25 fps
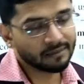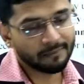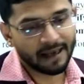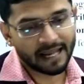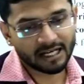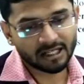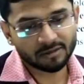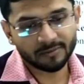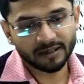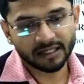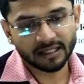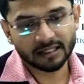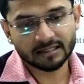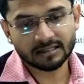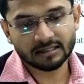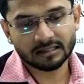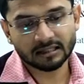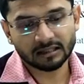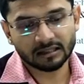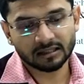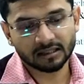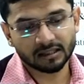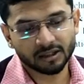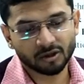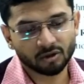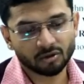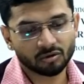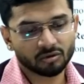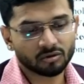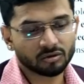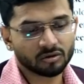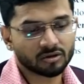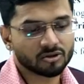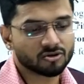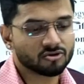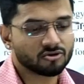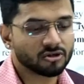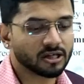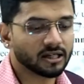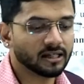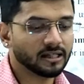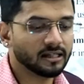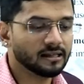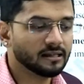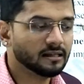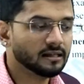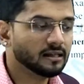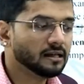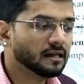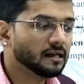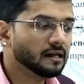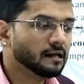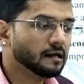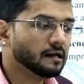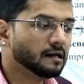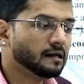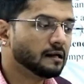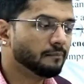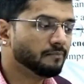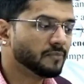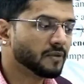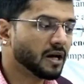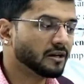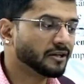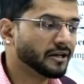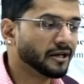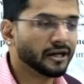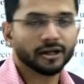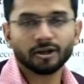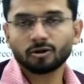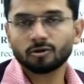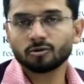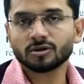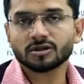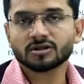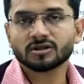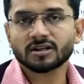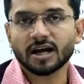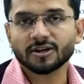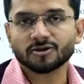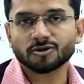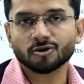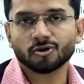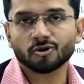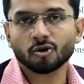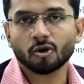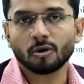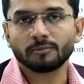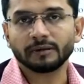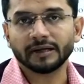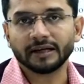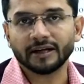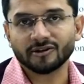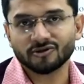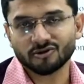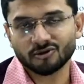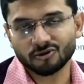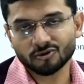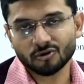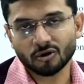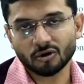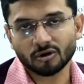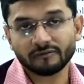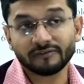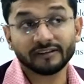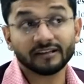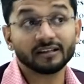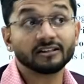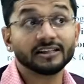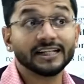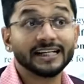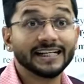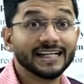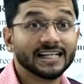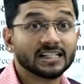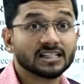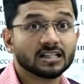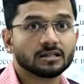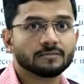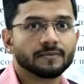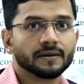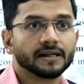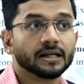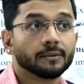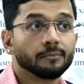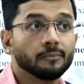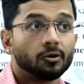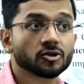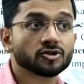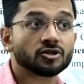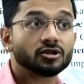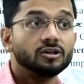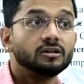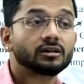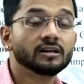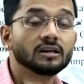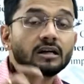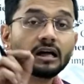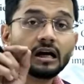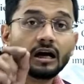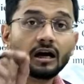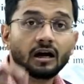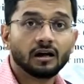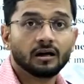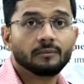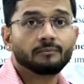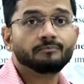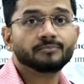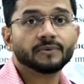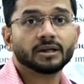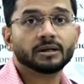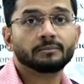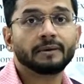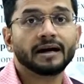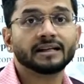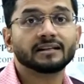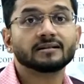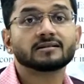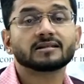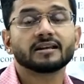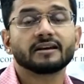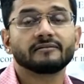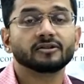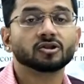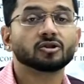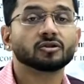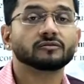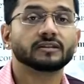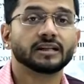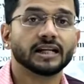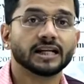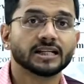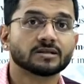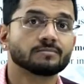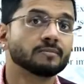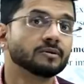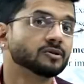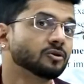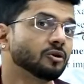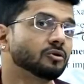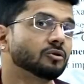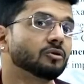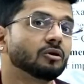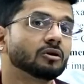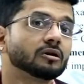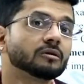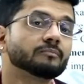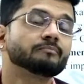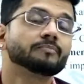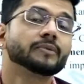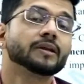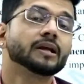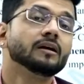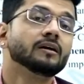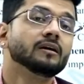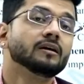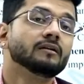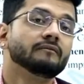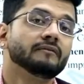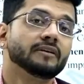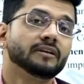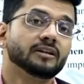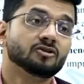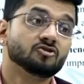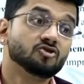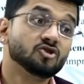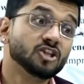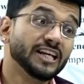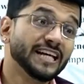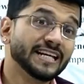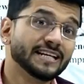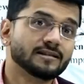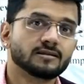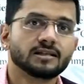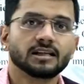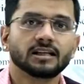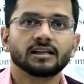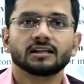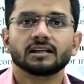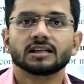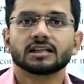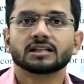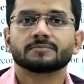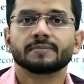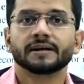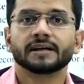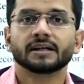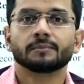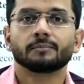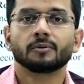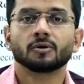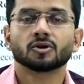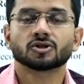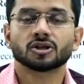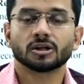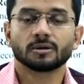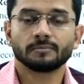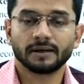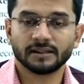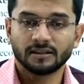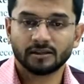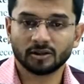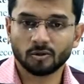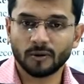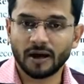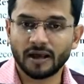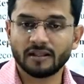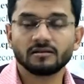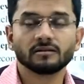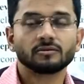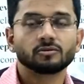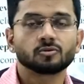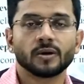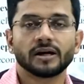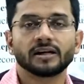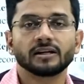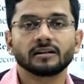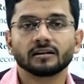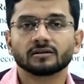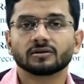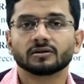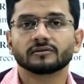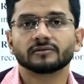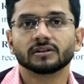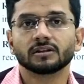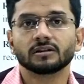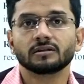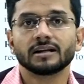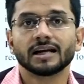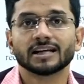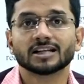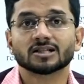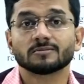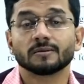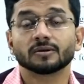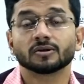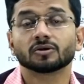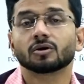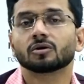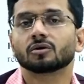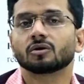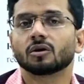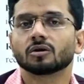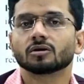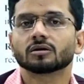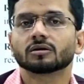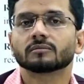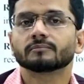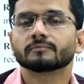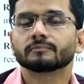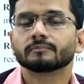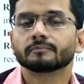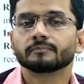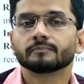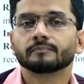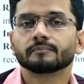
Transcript: Whether management is strictly adhering to the statutory obligations or not, whether TDS is being deposited by the 7th of the next month or not, whether GST is being deposited by the 20th of the next month or not.